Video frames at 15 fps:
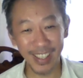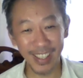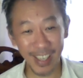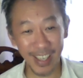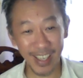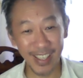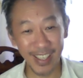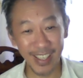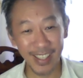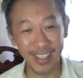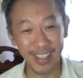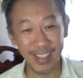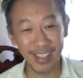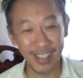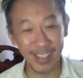Okay,
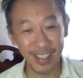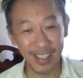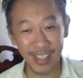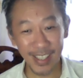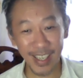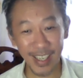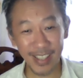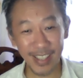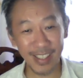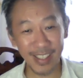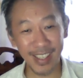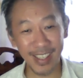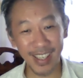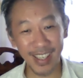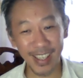let's
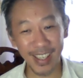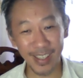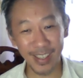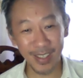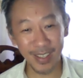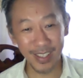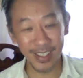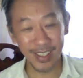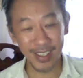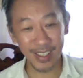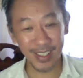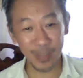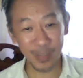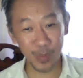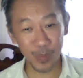
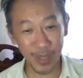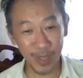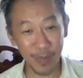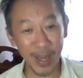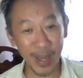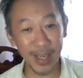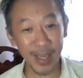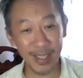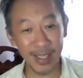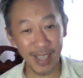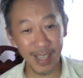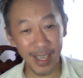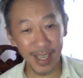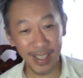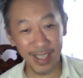put the mind
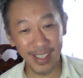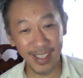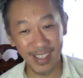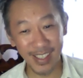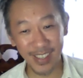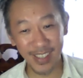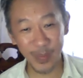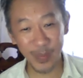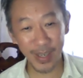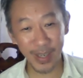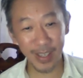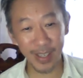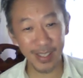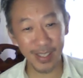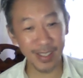aside,
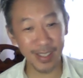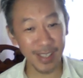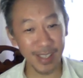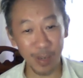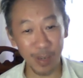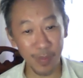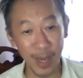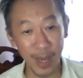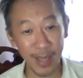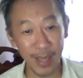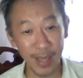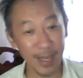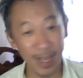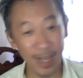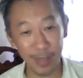because our
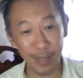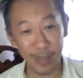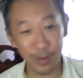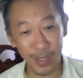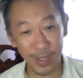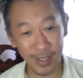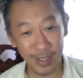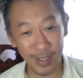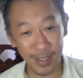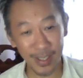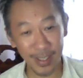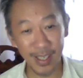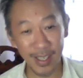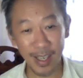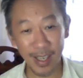mind can't do this.
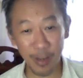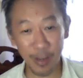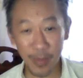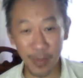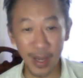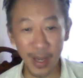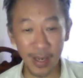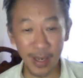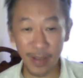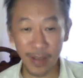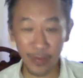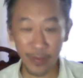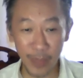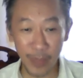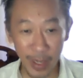Our mind have
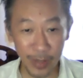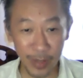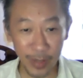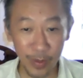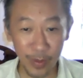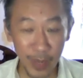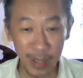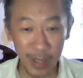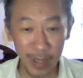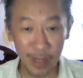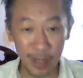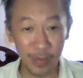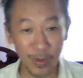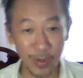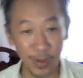managed to make
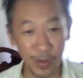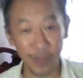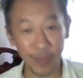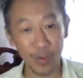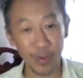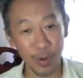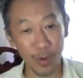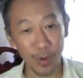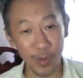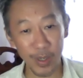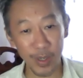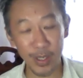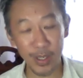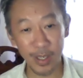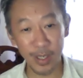some sort of a
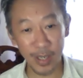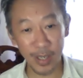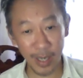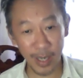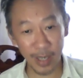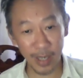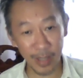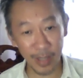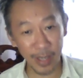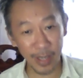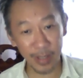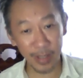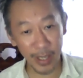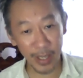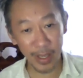robot that can take
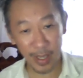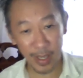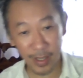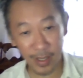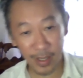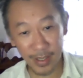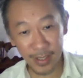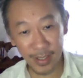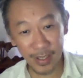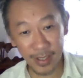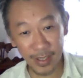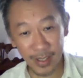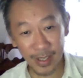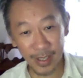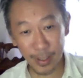tea.
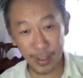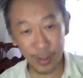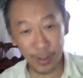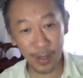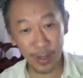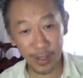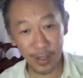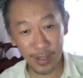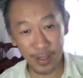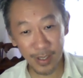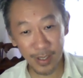That's all.